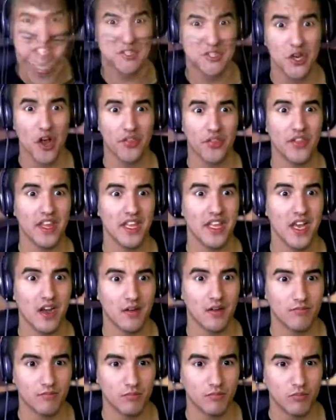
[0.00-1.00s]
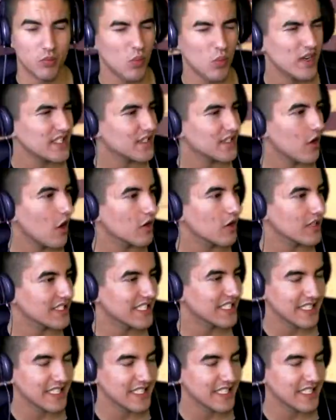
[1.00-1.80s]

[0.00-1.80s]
I actually got the, um, what is it called?